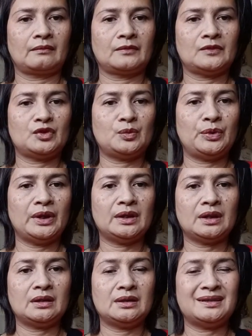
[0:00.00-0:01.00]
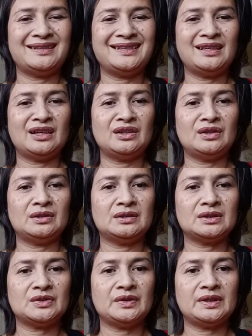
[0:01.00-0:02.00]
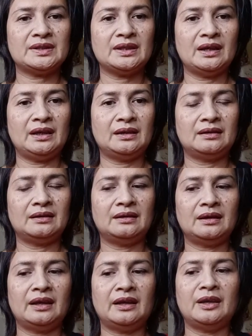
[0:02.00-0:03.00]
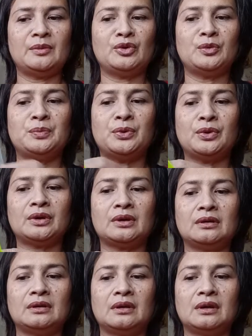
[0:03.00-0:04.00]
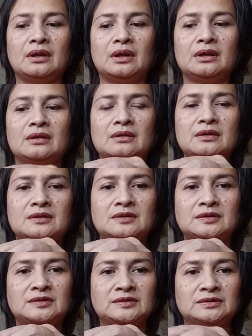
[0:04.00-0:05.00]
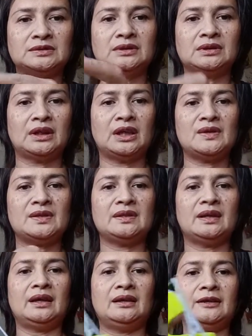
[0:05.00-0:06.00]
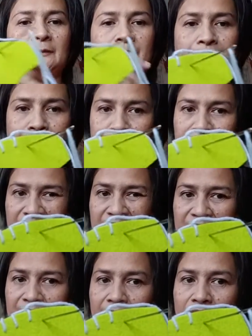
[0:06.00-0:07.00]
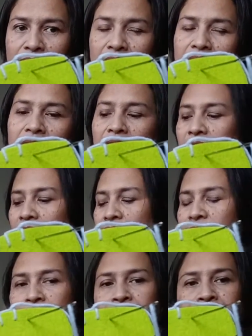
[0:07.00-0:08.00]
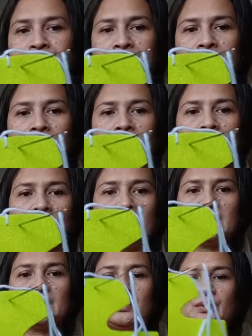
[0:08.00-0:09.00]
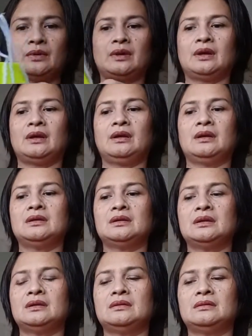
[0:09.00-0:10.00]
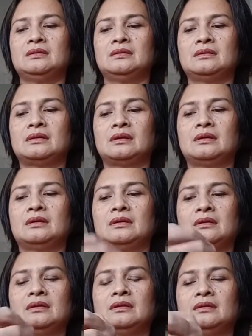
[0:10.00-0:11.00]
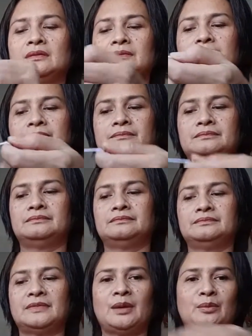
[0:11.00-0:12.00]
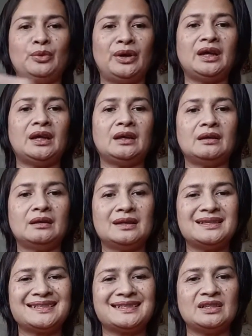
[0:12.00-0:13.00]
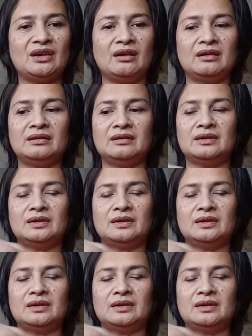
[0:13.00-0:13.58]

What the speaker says: So bring the yarn to this side, and then I'm going to poke here. Can you see that? Okay, that is poked there, and then I'm bringing this yarn